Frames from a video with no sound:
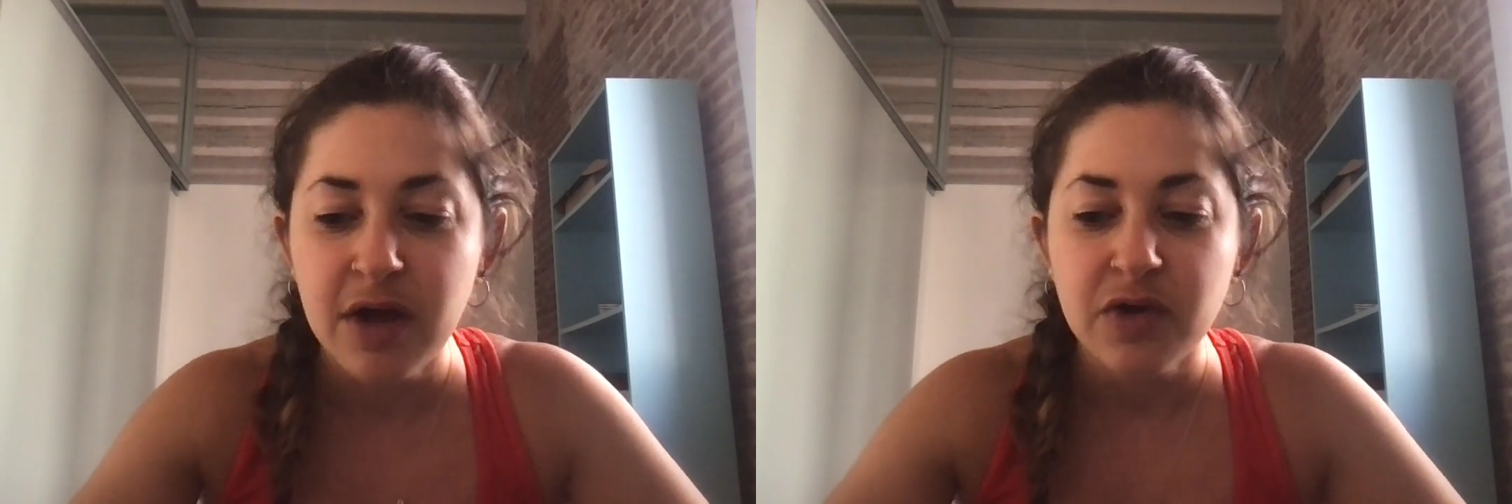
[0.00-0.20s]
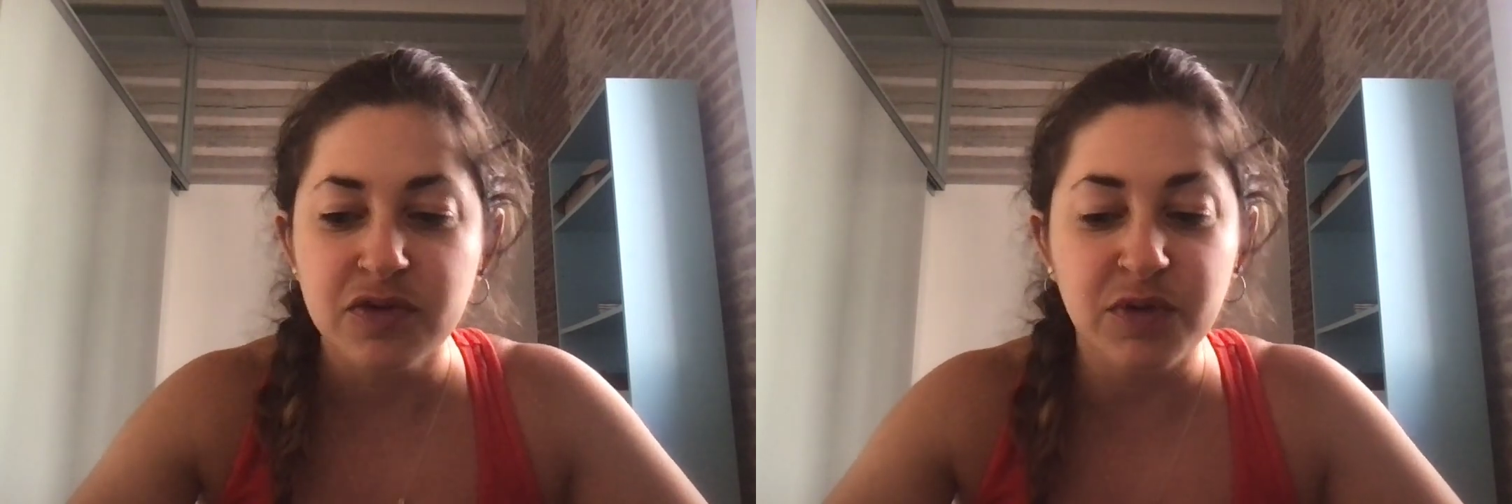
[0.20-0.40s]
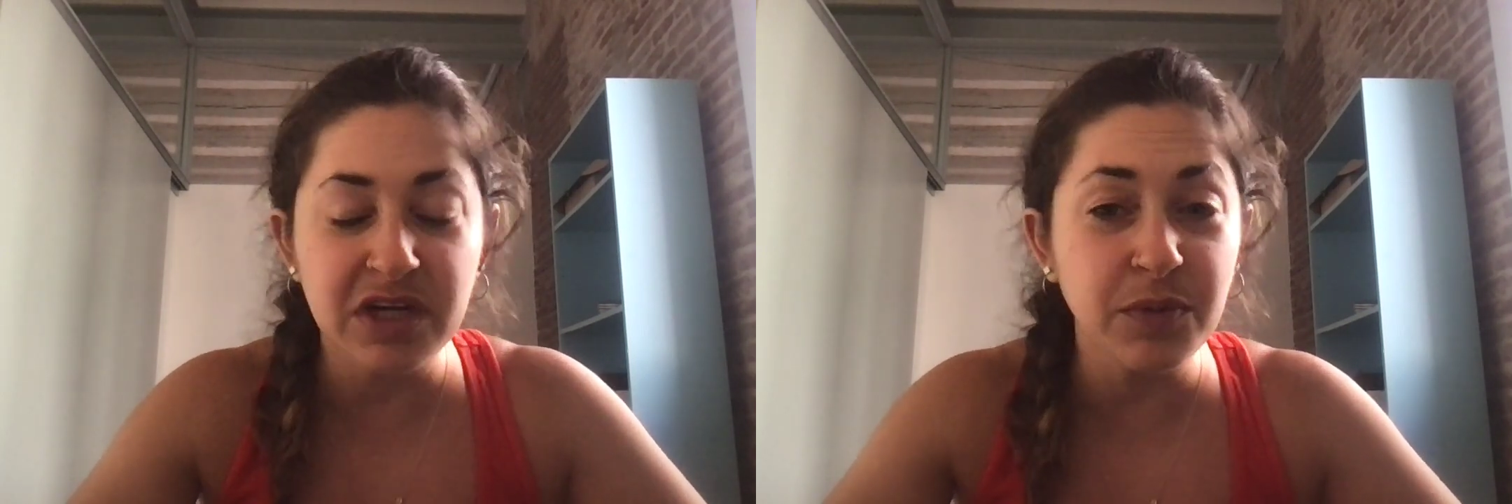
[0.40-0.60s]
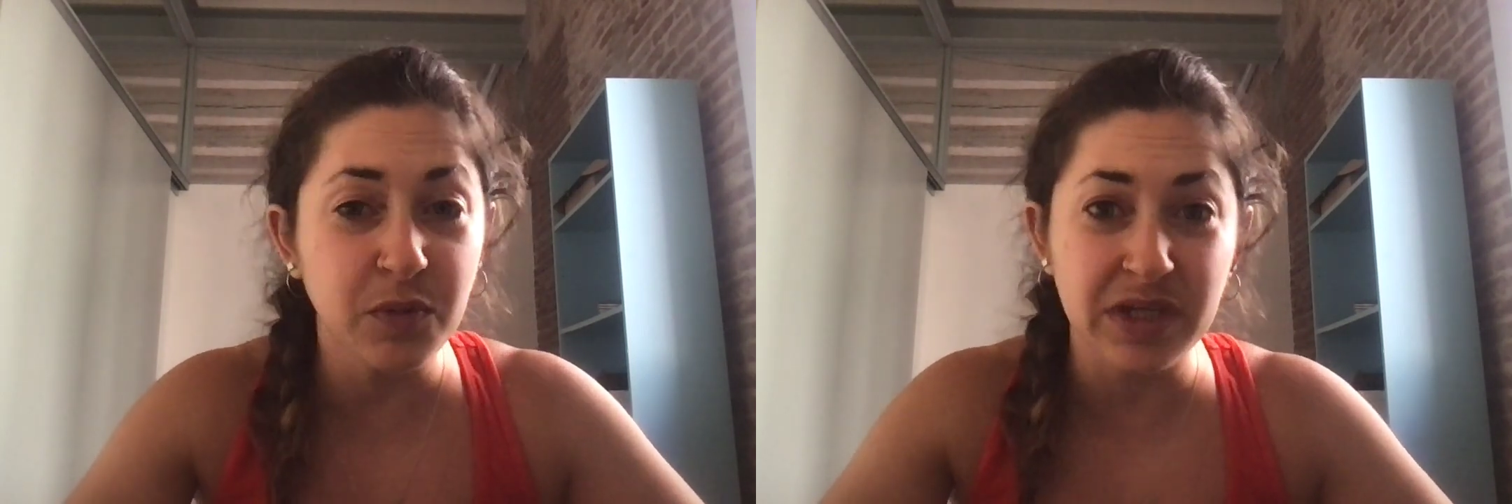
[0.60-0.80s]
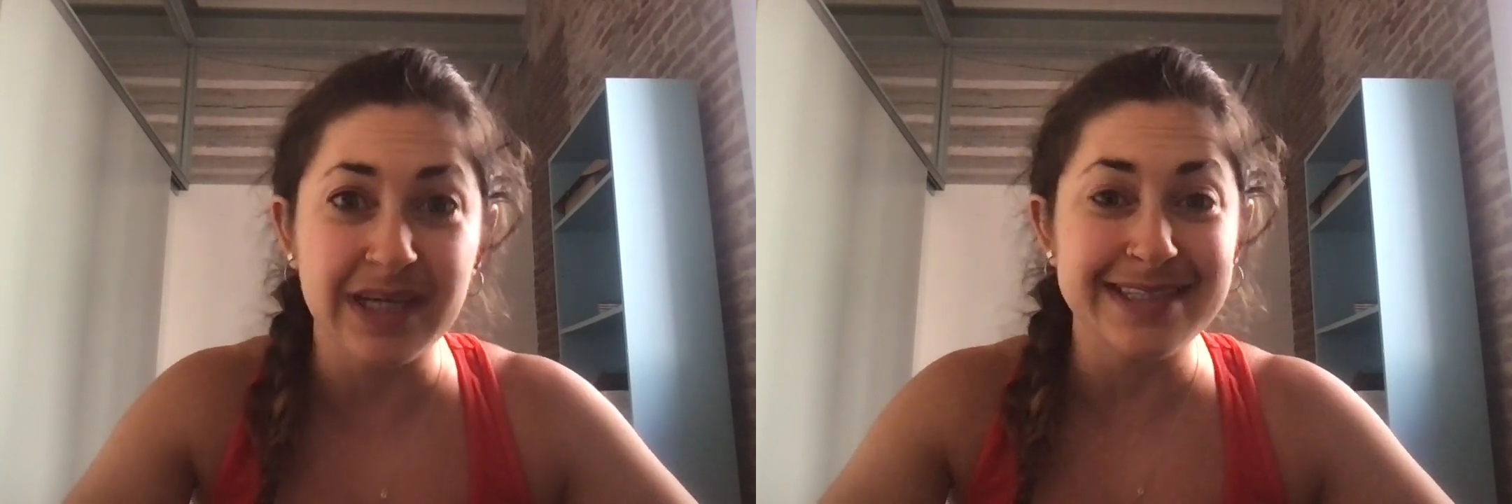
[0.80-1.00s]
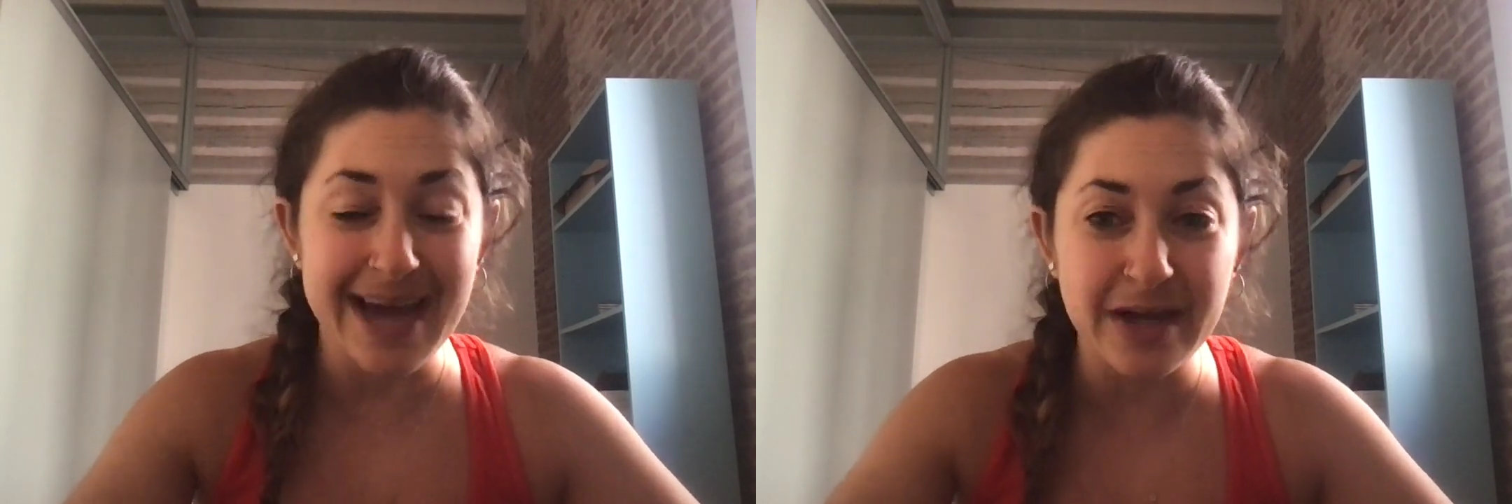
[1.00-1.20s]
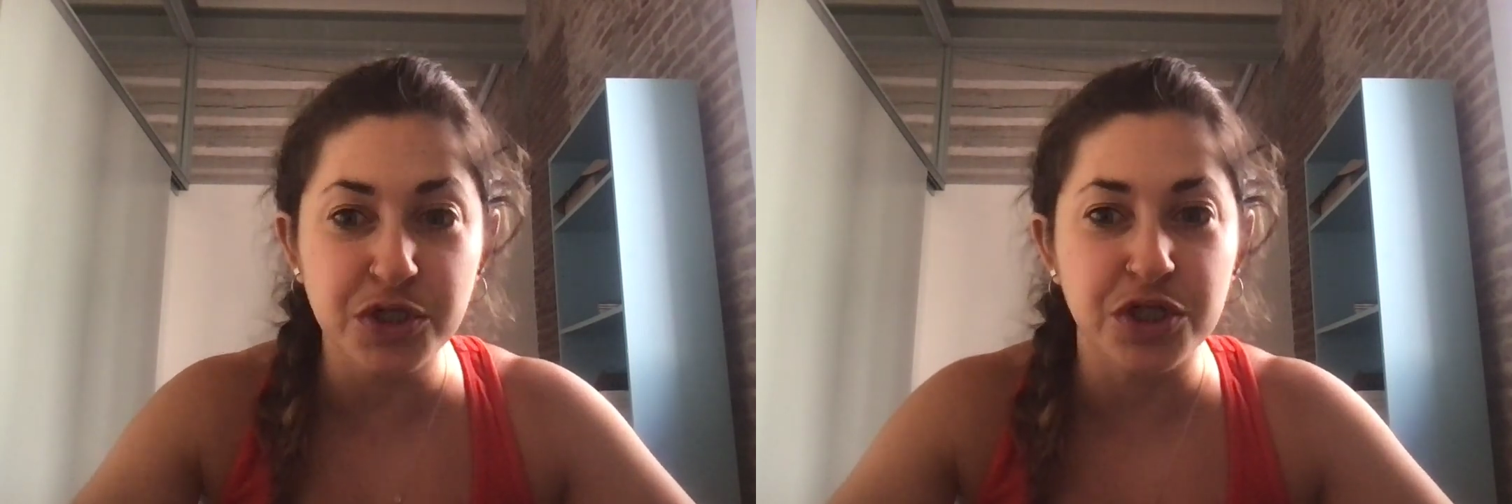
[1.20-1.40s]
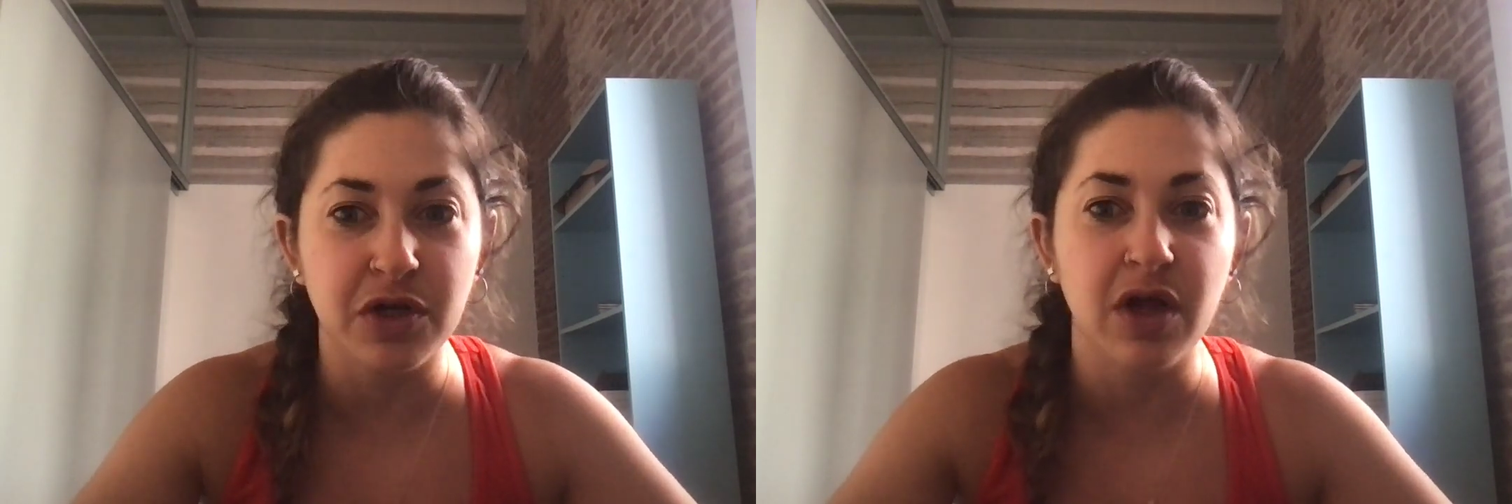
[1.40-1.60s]
So we need to be really
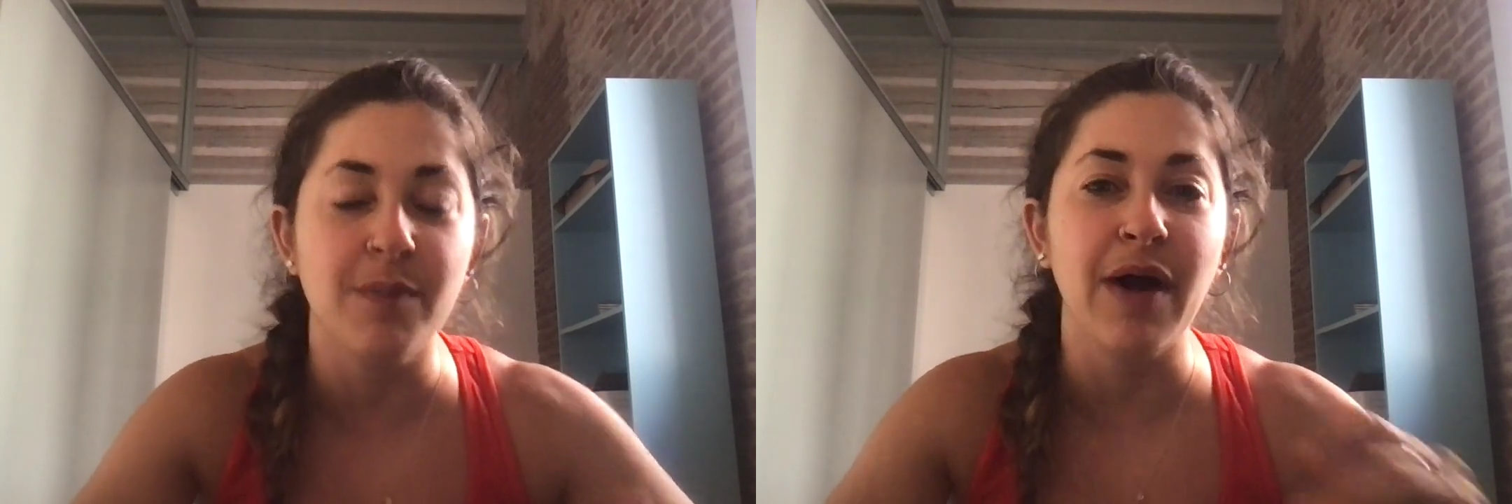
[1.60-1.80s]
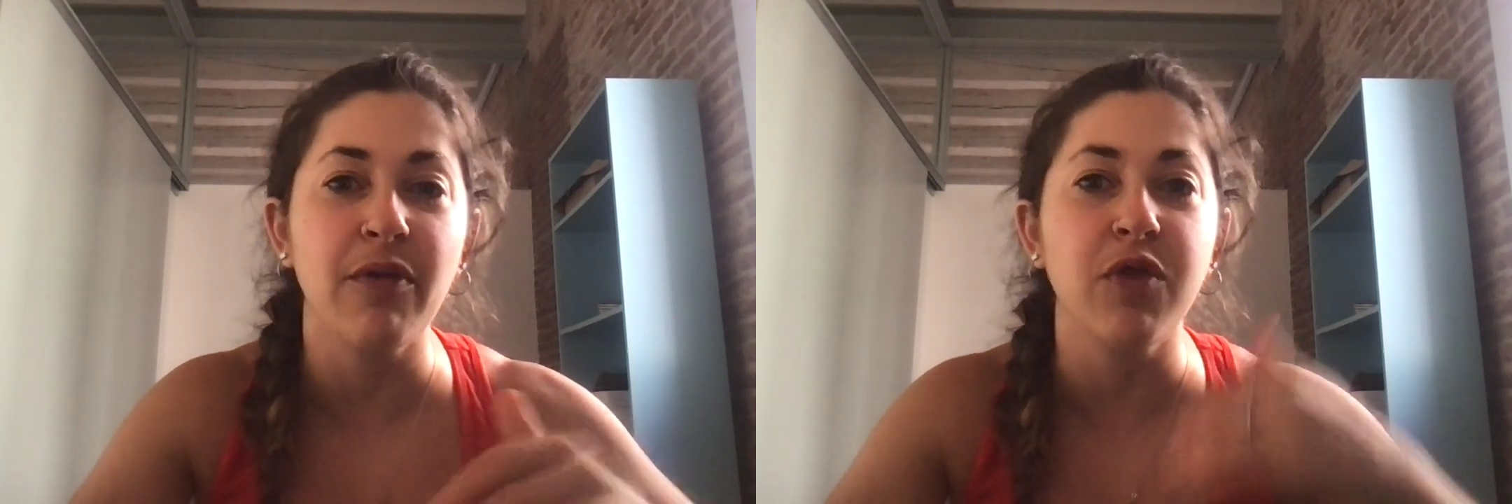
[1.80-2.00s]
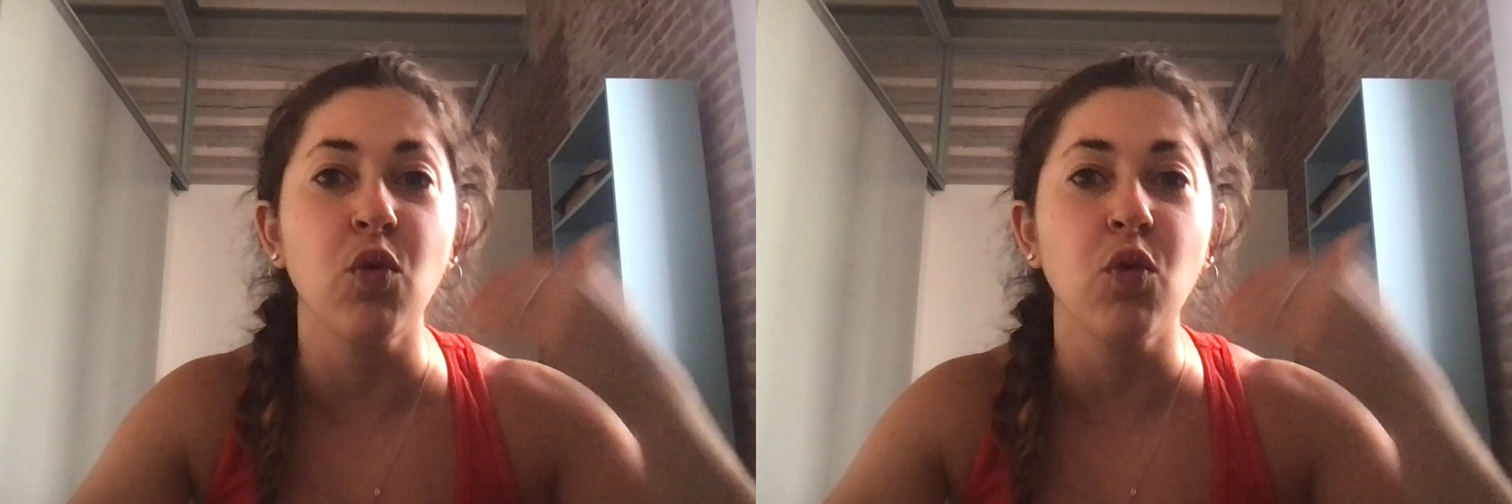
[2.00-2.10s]
intentional about the